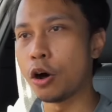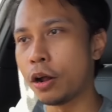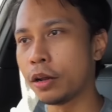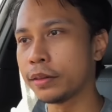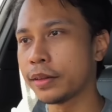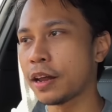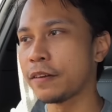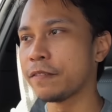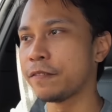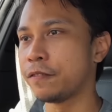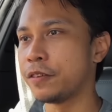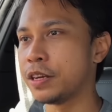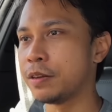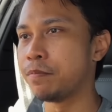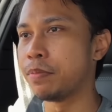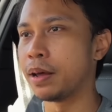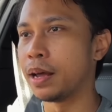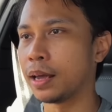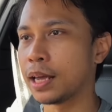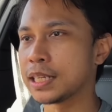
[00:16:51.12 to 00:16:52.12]
all that
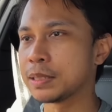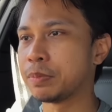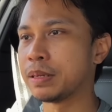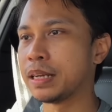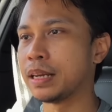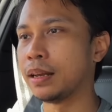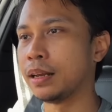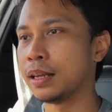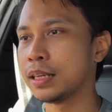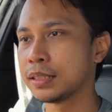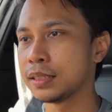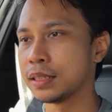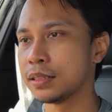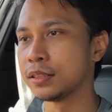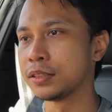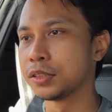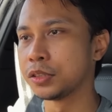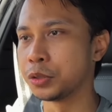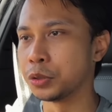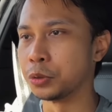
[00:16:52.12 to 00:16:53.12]
feedback has been
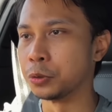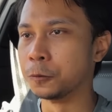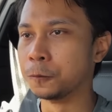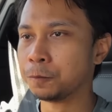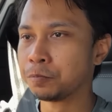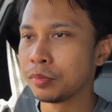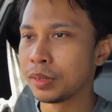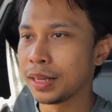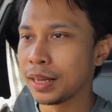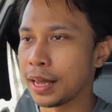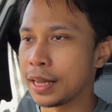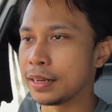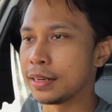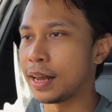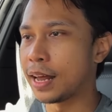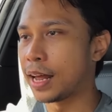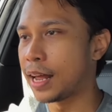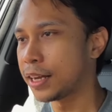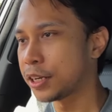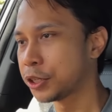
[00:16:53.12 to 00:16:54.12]
listened to and
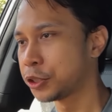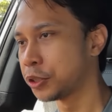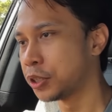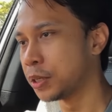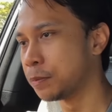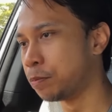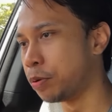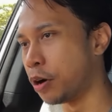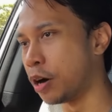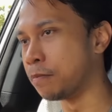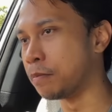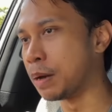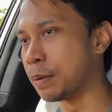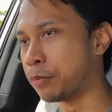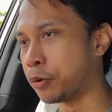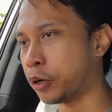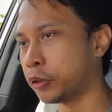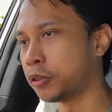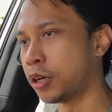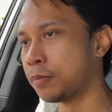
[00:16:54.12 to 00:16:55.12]
actioned upon by
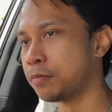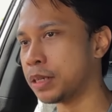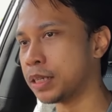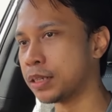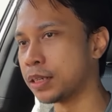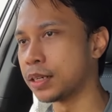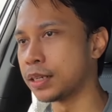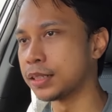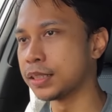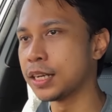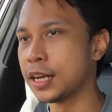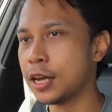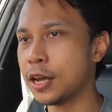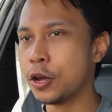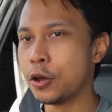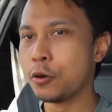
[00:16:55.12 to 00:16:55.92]
Proton, because